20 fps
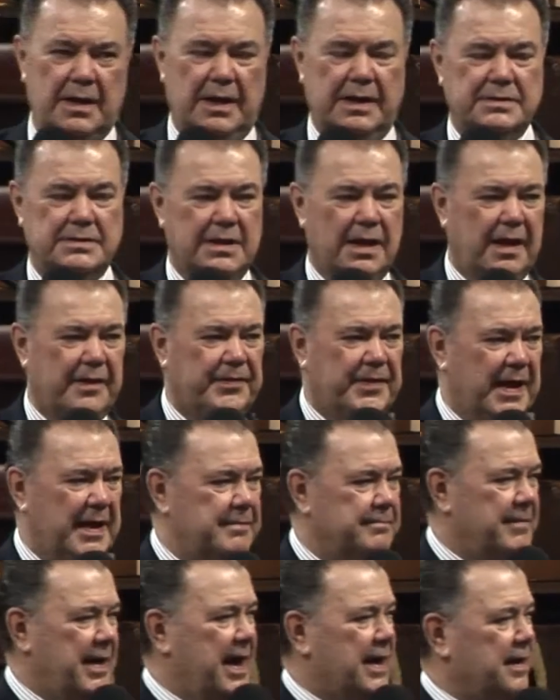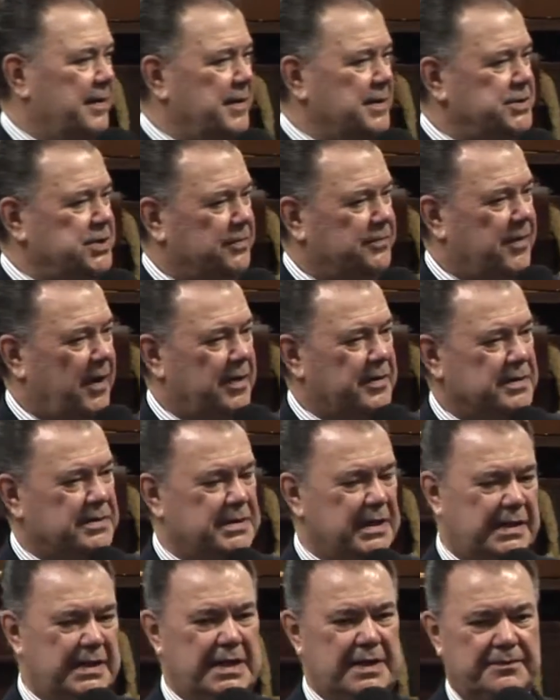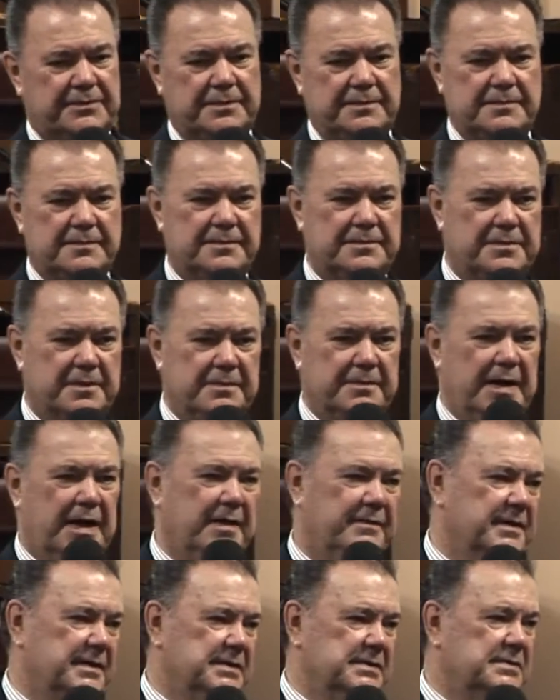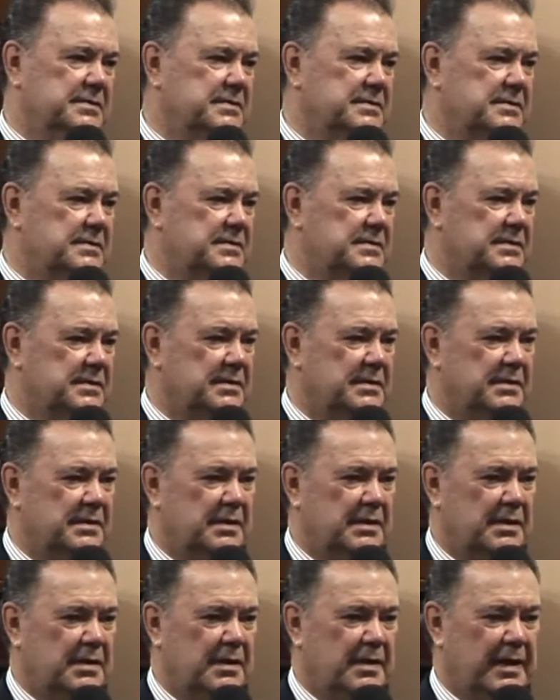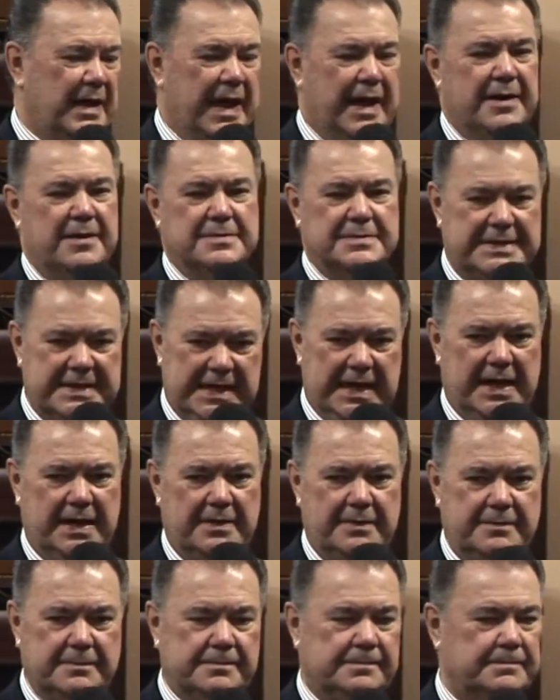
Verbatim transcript: is not that manna that your fathers did eat from heaven and are dead.